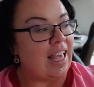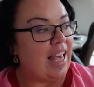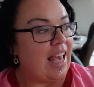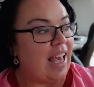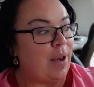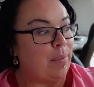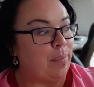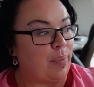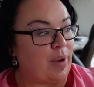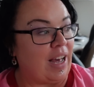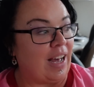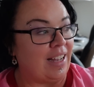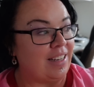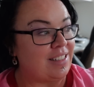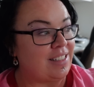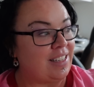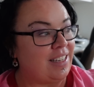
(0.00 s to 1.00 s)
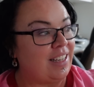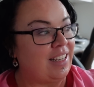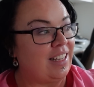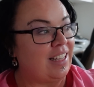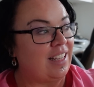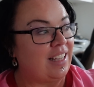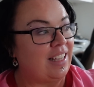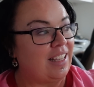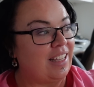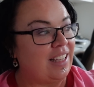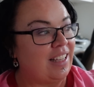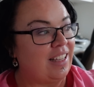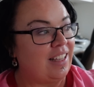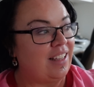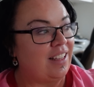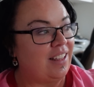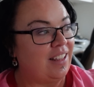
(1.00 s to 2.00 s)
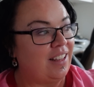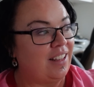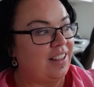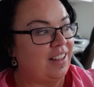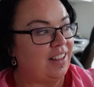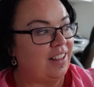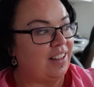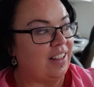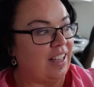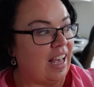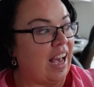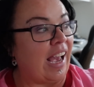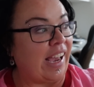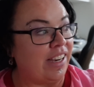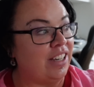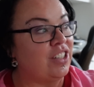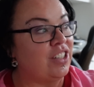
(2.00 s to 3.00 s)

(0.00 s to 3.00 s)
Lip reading: This is the most we've had it in like